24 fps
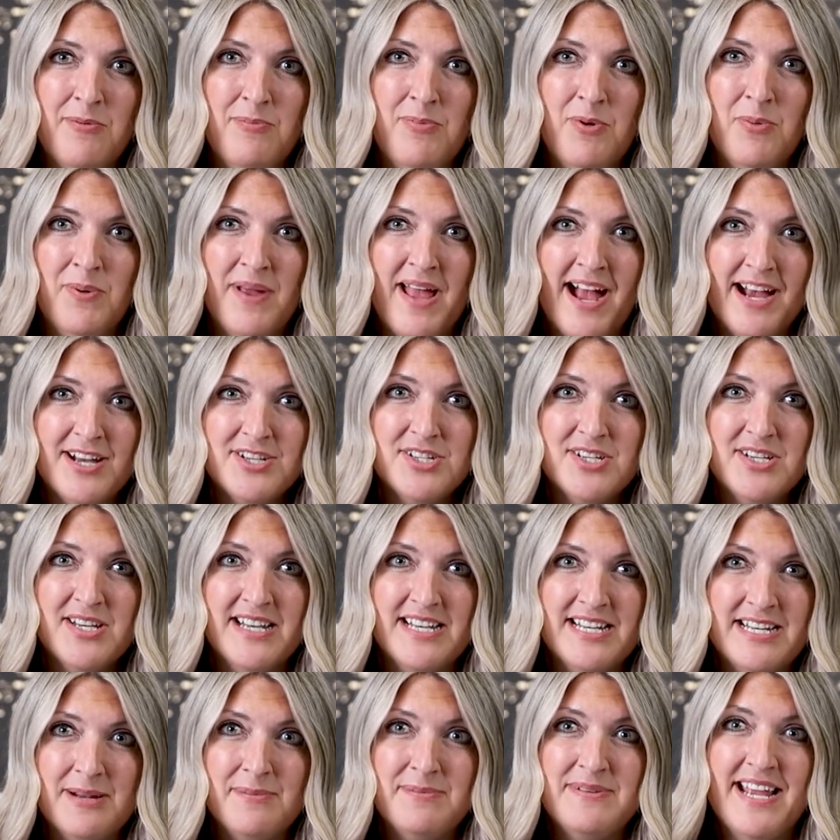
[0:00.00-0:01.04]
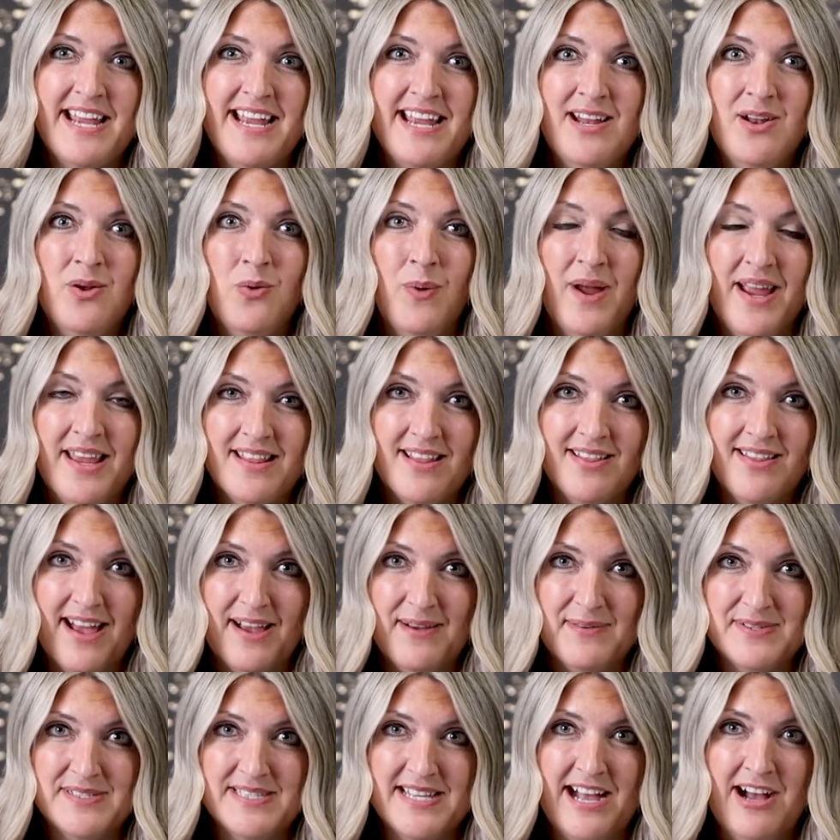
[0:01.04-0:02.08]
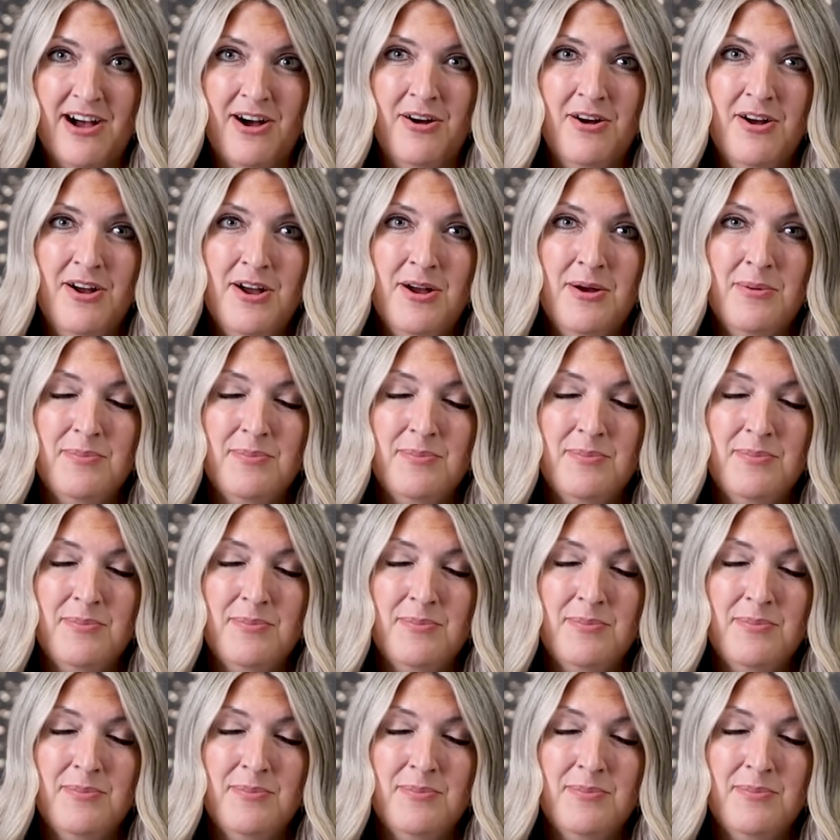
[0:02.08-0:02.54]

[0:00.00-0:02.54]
but we actually ended up taking away the lifestyle,